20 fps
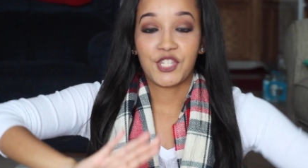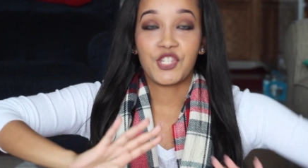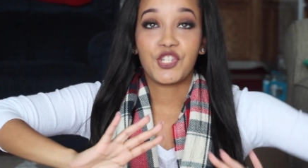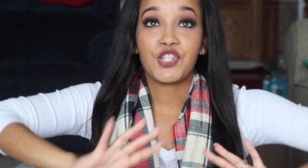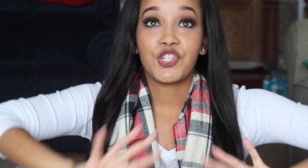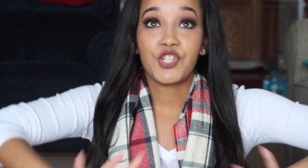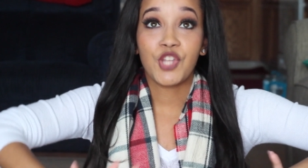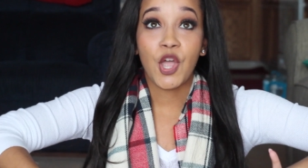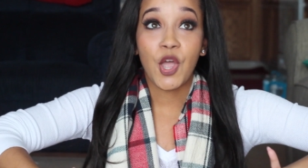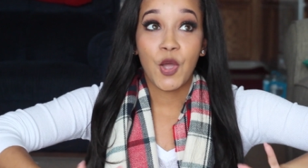
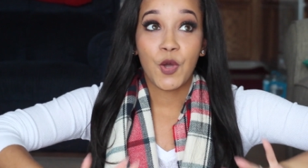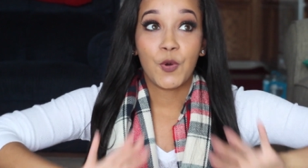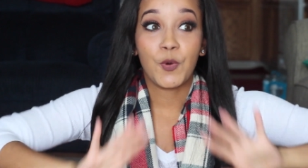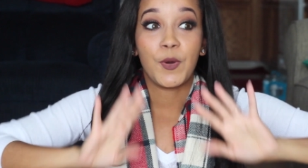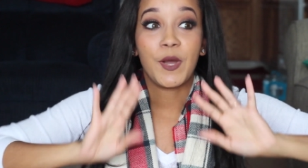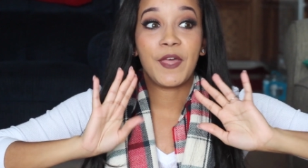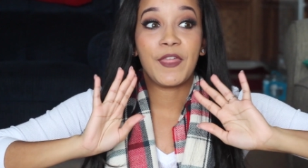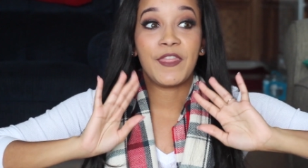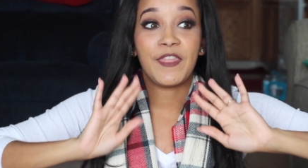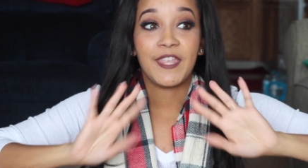
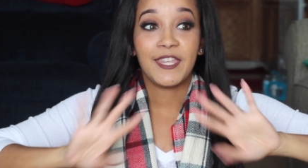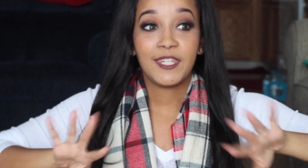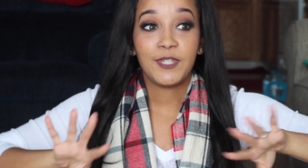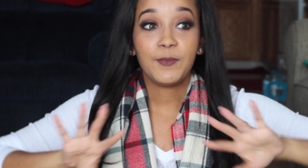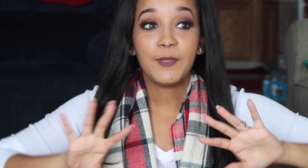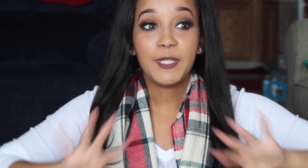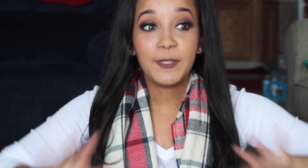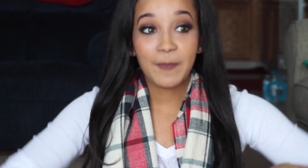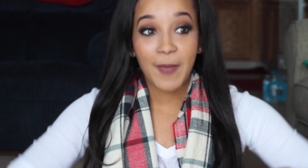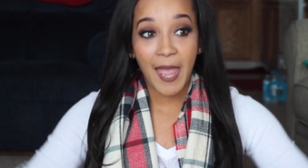so this
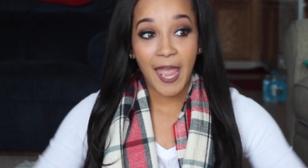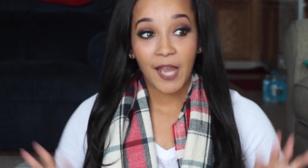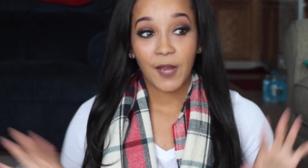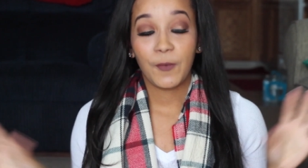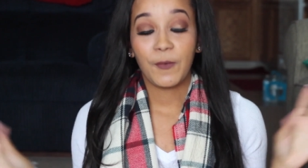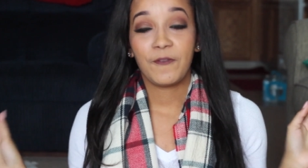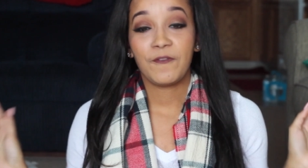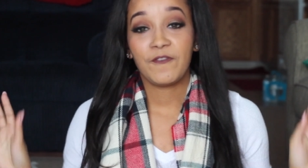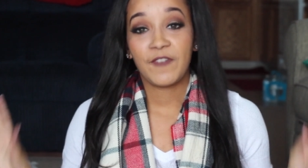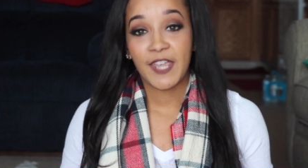was back
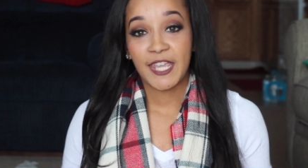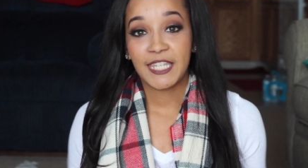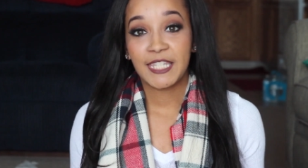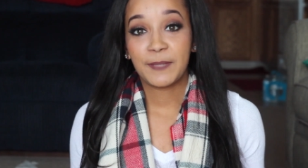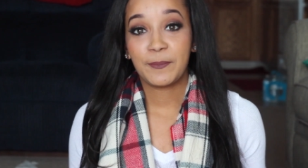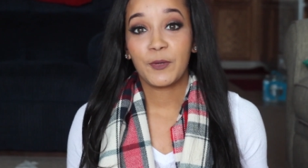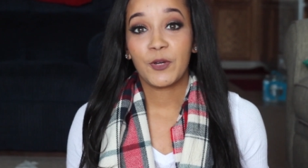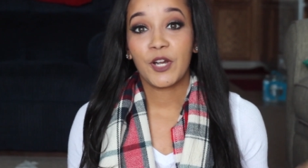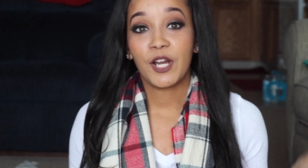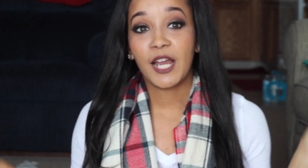when
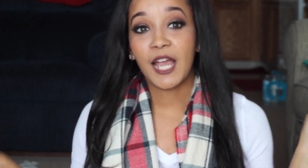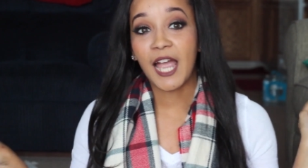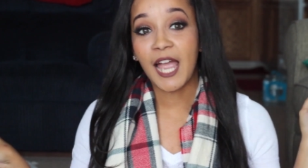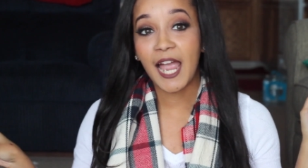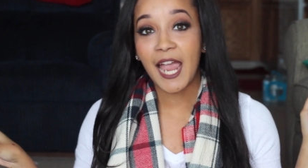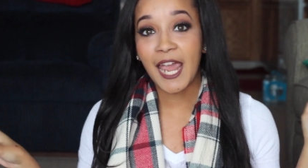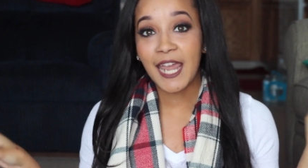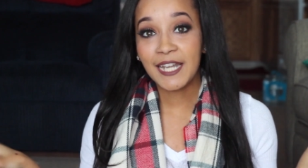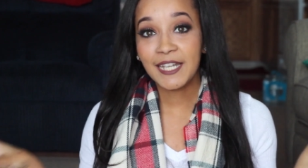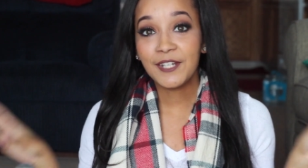Facebook
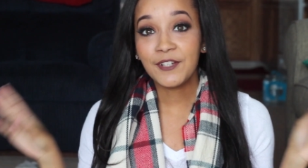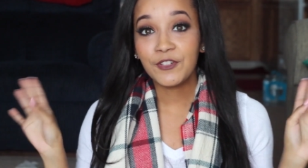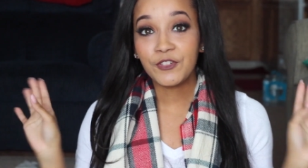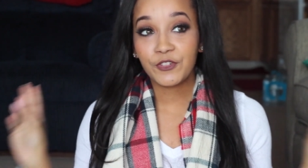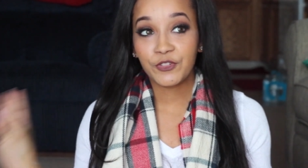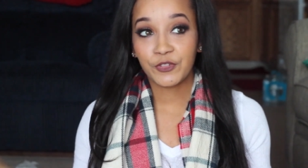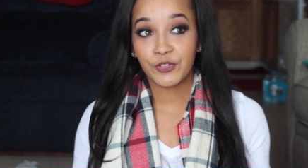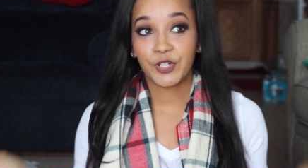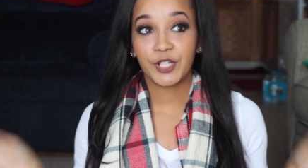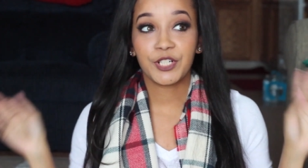kind of
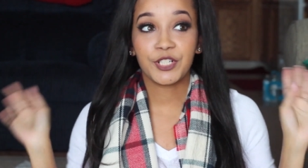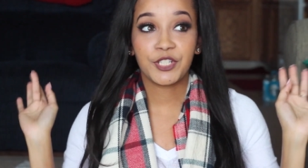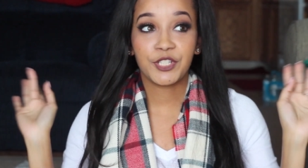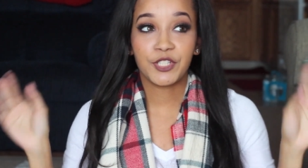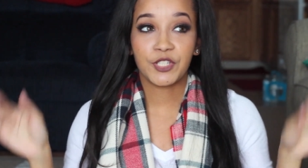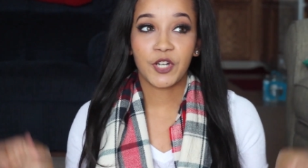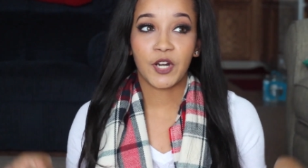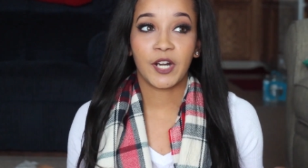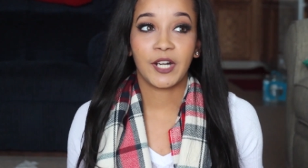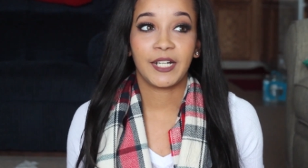first
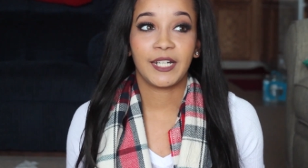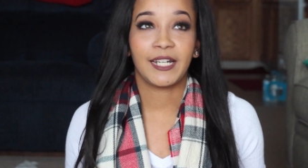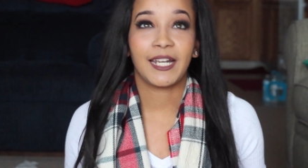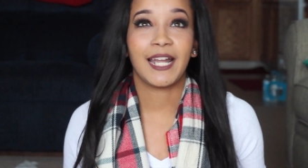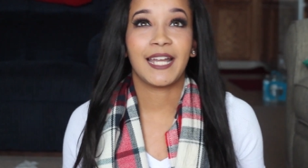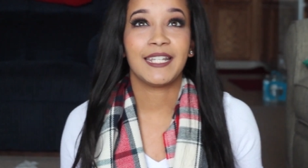started.